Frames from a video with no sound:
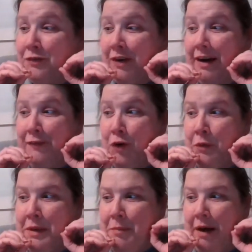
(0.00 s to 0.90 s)
far have
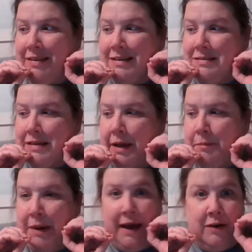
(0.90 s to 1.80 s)
only bought the
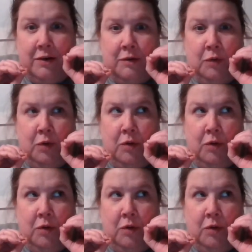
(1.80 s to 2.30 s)
same pattern,